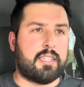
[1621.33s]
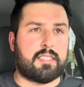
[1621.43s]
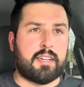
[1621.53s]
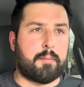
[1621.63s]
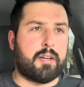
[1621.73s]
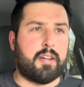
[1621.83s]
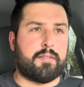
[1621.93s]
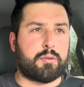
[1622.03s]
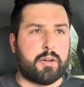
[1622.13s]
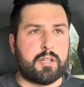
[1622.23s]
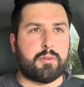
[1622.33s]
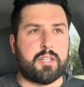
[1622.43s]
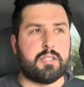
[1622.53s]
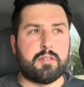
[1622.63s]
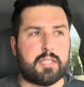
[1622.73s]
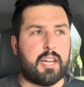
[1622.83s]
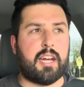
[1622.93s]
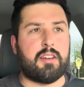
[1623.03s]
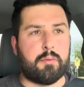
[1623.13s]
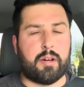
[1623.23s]
summer of 2022 and said,
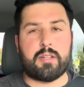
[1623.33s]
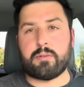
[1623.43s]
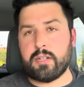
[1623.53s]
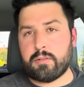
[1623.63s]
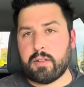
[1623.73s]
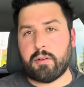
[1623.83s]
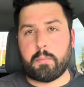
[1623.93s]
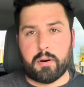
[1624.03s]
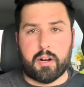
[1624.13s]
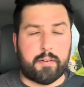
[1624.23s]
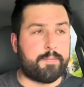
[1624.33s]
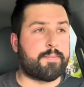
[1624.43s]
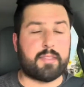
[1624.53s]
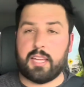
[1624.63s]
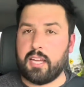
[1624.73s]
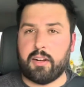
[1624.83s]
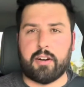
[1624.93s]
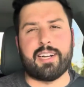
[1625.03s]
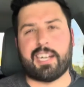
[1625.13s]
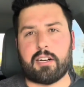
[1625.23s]
"Hey, do you want a 2023 Pro?"
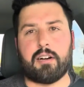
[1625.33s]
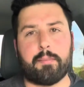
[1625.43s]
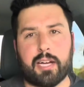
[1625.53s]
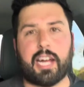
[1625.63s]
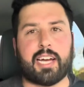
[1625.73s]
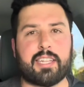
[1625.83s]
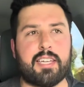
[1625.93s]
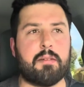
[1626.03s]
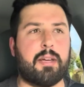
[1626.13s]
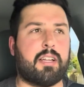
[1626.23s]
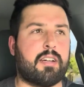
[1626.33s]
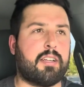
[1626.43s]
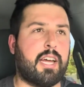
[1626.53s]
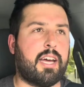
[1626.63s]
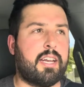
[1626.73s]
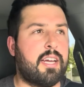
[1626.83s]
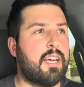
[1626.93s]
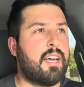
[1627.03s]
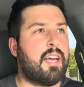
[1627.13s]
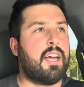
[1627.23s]
Or not called, but I got the email and all that.
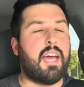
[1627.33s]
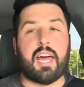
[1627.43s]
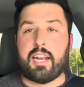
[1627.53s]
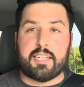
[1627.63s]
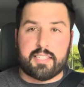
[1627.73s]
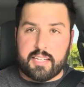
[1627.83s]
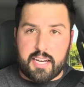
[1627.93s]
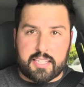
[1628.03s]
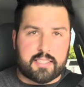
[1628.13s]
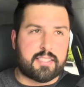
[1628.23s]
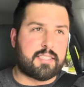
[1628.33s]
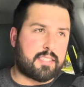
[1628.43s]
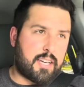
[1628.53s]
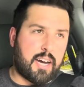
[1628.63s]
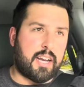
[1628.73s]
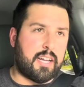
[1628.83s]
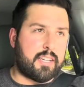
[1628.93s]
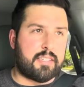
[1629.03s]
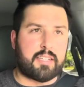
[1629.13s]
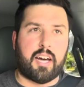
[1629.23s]
And I said, yes, got it
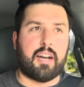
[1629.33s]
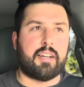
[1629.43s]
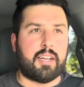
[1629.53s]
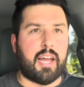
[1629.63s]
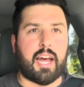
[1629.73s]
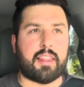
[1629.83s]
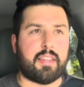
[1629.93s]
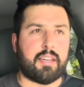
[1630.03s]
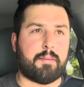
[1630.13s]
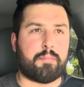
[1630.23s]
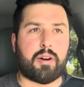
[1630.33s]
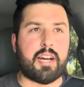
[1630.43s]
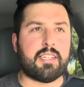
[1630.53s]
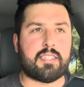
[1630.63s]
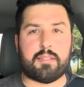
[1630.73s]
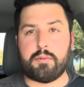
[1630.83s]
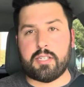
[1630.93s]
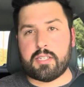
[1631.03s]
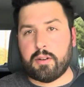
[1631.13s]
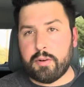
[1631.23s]
at the price it
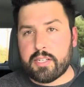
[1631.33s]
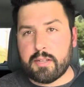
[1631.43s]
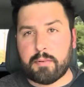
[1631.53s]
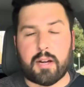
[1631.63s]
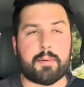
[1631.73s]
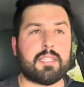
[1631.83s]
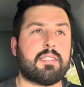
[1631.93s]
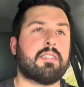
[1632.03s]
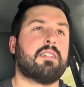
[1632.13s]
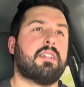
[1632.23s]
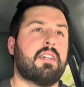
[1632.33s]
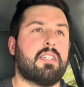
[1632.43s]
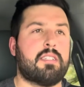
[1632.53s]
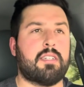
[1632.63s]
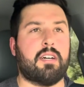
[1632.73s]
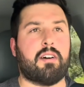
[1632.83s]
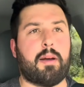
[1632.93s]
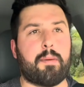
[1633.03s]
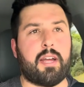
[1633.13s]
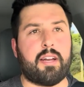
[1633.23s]
was originally promised. So
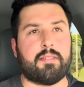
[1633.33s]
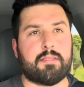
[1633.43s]
I paid,